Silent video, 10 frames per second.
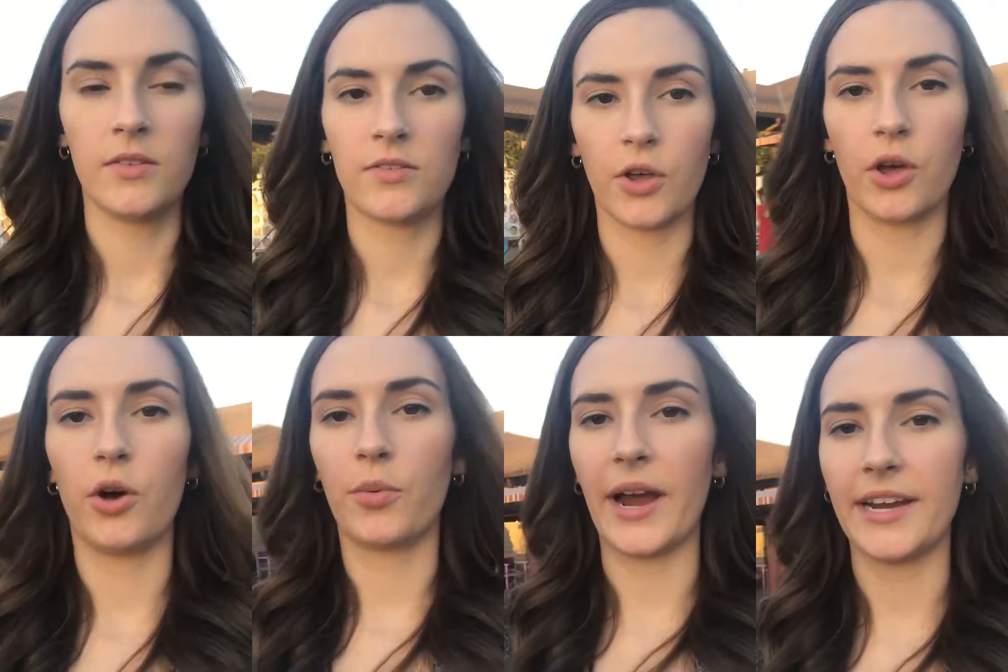
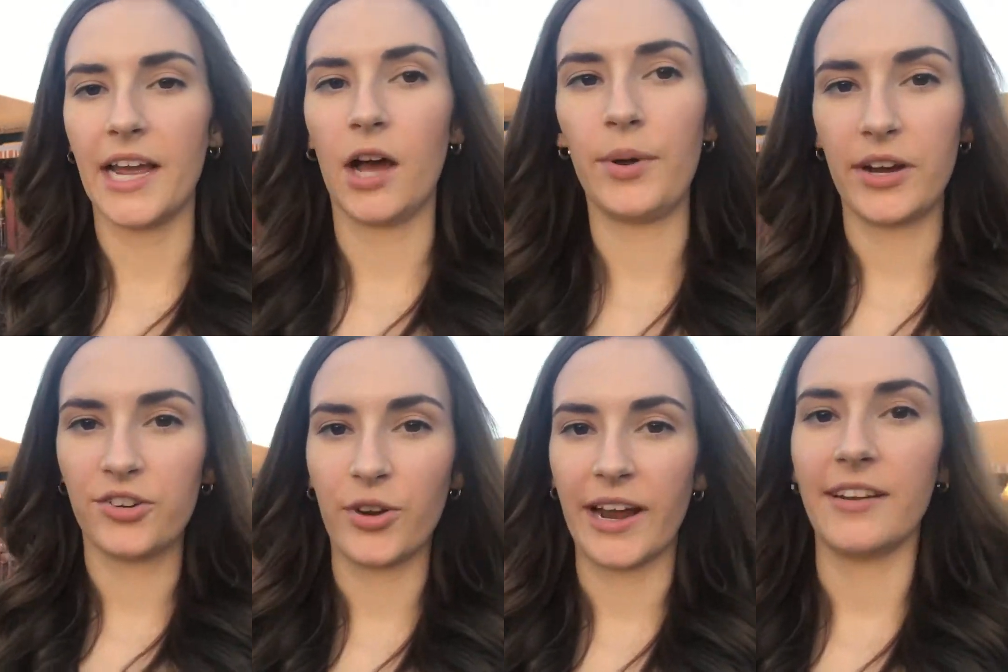So right now we are
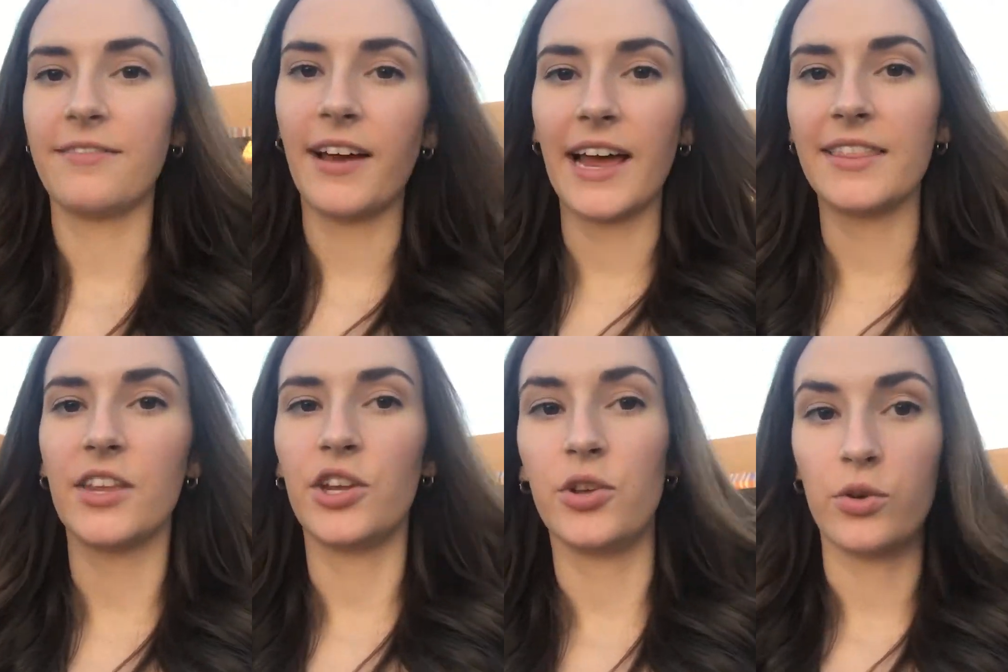trying to find
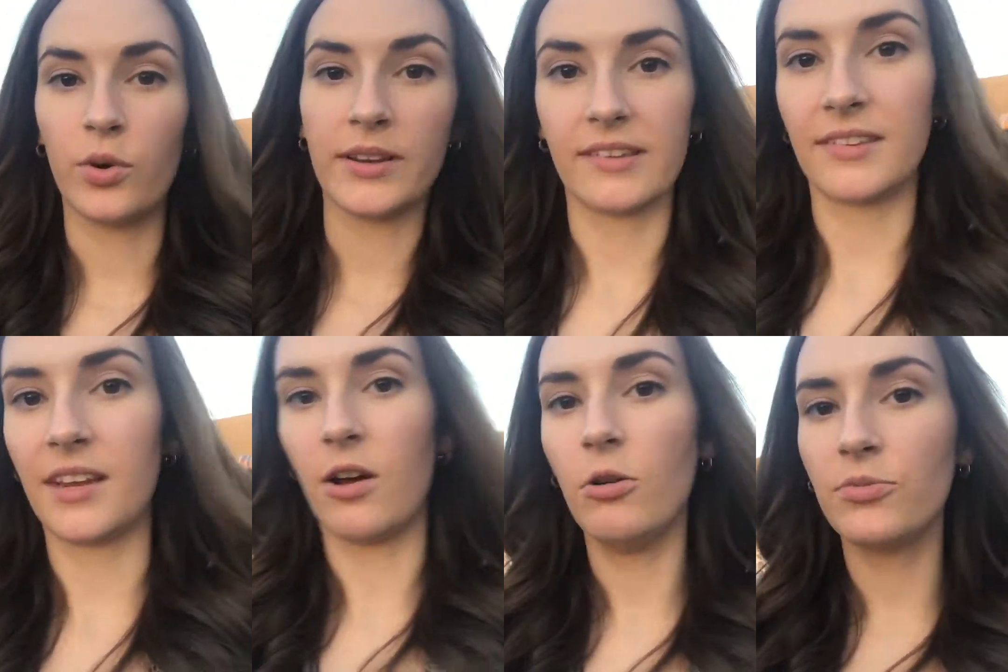the new
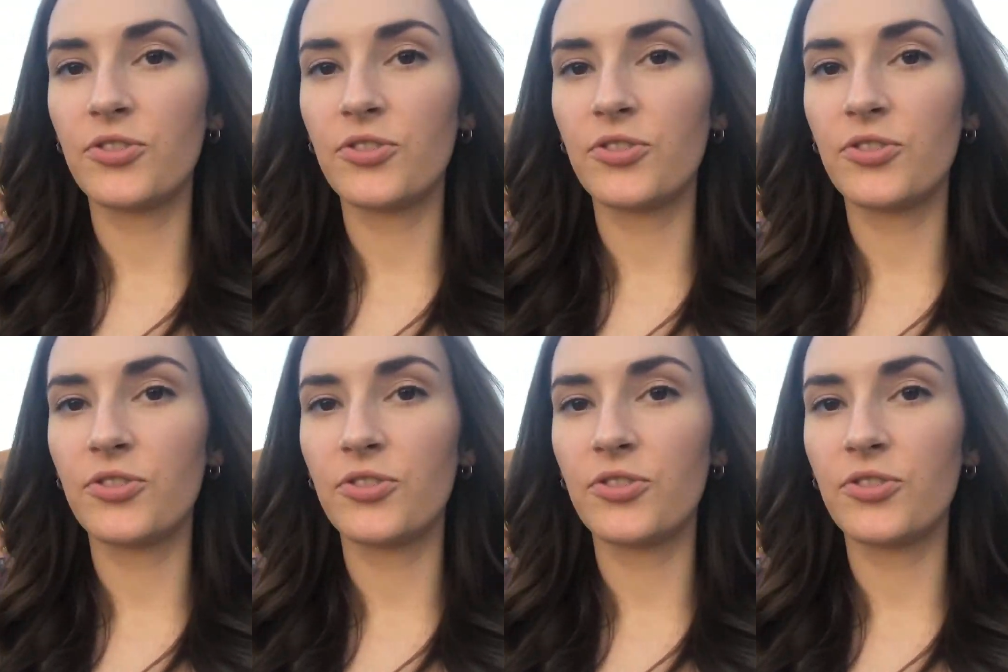Disney Home